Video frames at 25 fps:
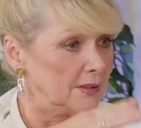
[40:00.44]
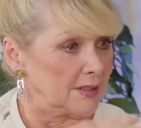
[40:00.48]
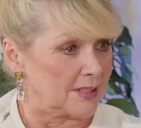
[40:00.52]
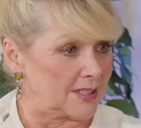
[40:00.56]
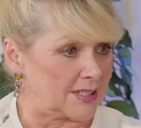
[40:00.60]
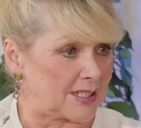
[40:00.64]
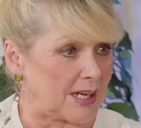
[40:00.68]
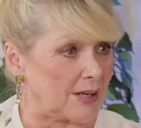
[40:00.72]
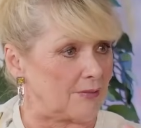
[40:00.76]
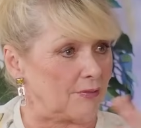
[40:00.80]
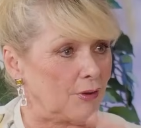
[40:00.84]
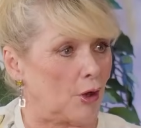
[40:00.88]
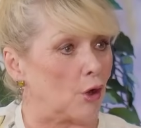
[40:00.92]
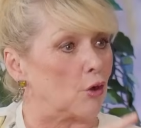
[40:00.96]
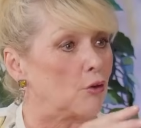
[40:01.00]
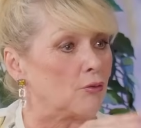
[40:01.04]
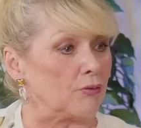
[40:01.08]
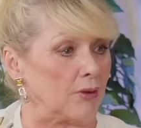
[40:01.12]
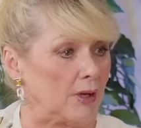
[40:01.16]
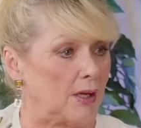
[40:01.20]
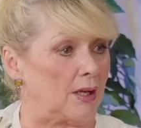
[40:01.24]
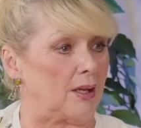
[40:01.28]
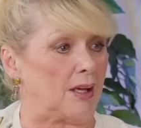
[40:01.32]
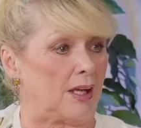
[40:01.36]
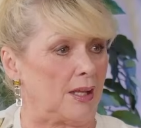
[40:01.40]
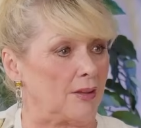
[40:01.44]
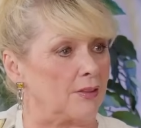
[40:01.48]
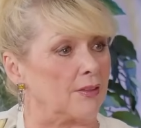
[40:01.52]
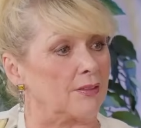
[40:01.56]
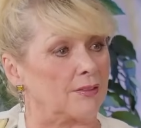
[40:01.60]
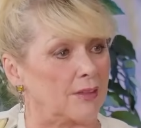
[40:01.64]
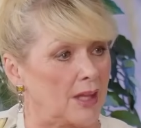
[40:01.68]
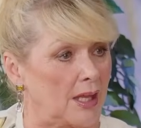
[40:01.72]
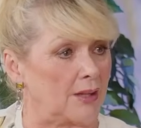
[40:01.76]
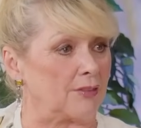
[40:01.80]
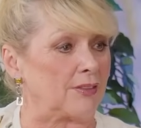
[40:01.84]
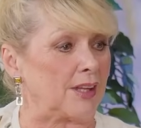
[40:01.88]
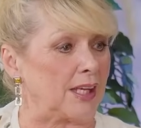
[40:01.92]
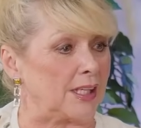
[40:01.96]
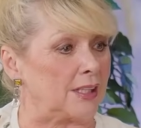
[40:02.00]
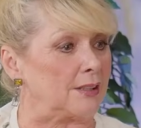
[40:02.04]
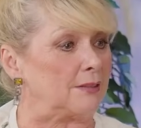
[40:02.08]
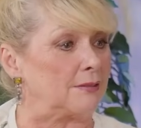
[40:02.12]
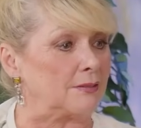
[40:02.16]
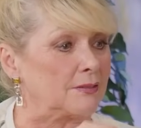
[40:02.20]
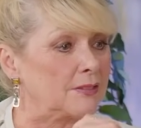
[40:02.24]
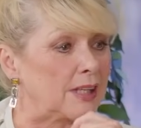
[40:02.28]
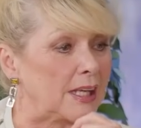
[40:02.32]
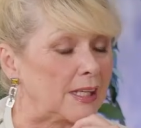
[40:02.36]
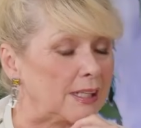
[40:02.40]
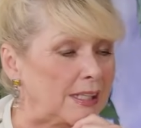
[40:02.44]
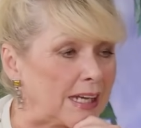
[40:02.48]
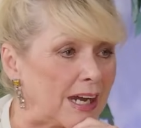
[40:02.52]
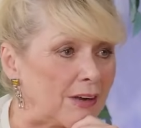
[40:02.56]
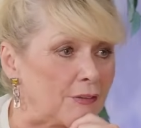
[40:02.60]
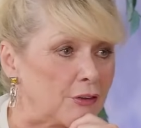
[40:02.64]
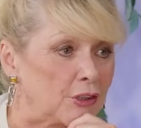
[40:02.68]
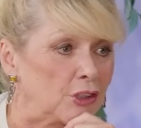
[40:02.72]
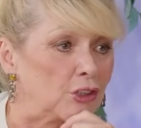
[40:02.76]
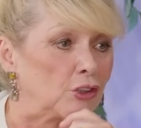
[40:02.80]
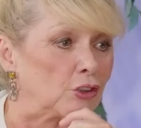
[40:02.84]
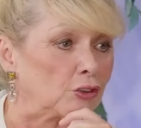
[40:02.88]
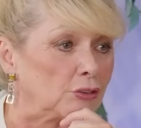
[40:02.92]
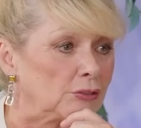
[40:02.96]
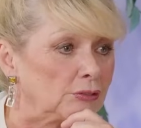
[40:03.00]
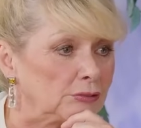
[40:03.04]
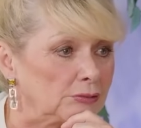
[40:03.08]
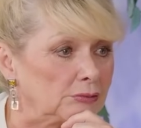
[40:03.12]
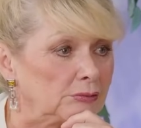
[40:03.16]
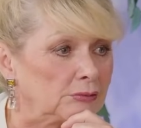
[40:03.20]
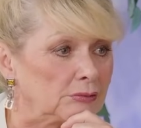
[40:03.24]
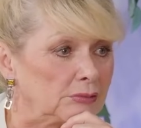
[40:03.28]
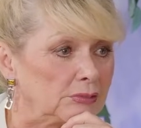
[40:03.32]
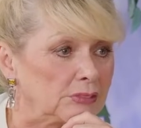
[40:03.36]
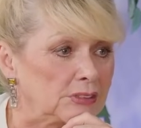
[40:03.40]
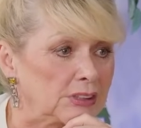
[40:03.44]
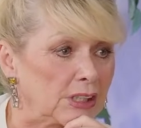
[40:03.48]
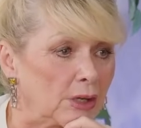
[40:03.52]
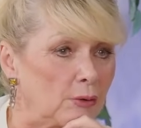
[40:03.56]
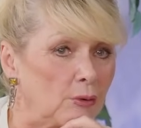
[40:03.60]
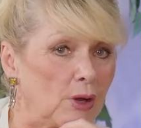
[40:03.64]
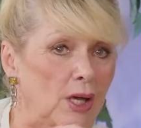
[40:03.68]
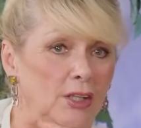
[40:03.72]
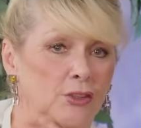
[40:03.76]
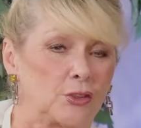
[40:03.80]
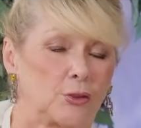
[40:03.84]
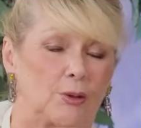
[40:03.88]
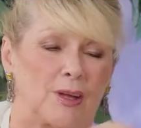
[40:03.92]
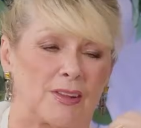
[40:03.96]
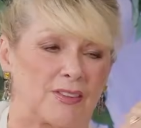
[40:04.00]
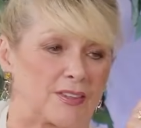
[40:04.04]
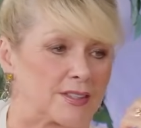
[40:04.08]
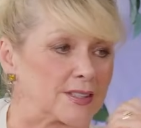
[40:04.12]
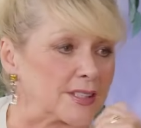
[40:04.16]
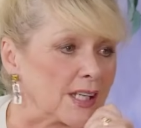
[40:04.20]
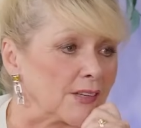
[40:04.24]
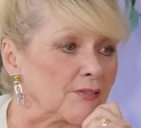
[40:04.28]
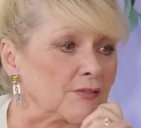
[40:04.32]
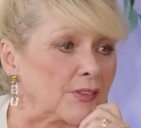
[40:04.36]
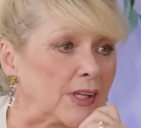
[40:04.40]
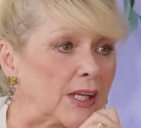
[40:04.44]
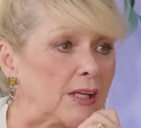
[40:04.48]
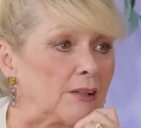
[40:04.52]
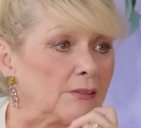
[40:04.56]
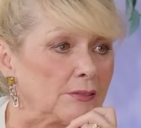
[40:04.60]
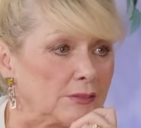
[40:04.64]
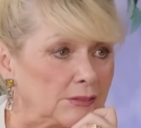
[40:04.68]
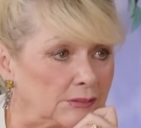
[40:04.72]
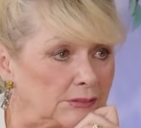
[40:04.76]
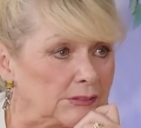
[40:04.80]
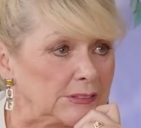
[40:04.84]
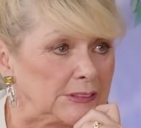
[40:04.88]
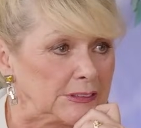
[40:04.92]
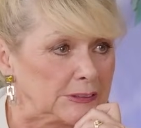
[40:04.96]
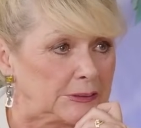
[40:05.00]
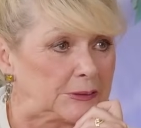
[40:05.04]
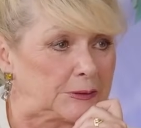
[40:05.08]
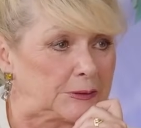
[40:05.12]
stuff over and, and they, they carried on. So I do other stuff now. Yeah.